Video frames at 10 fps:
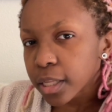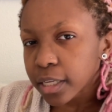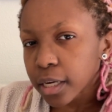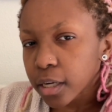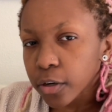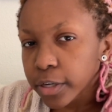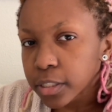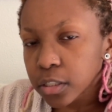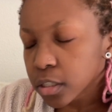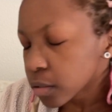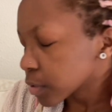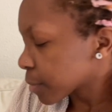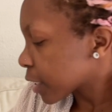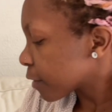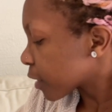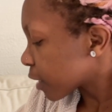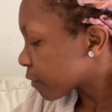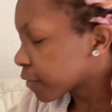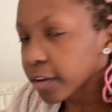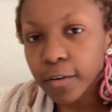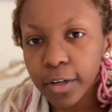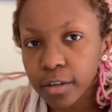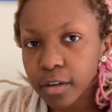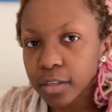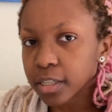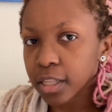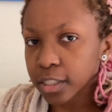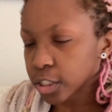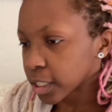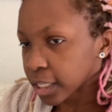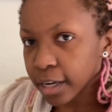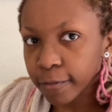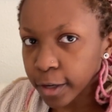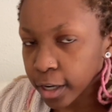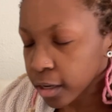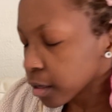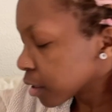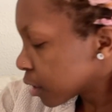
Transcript: cut crease look was my like favorite. Did that shit like every day.